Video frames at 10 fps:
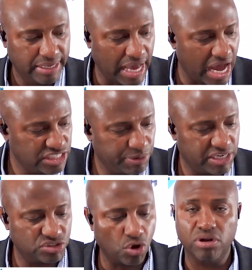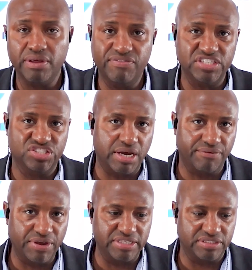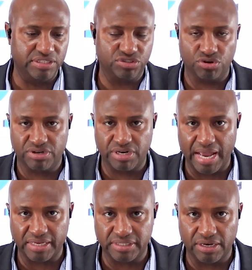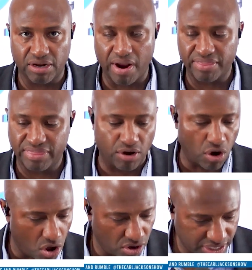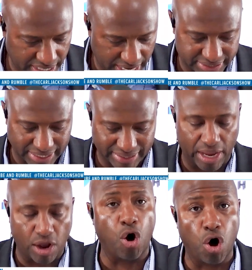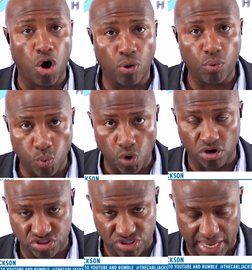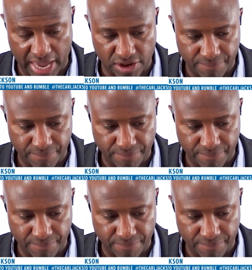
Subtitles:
Guys, because all of this stuff is interconnected, all right? They're all connected. They all work together.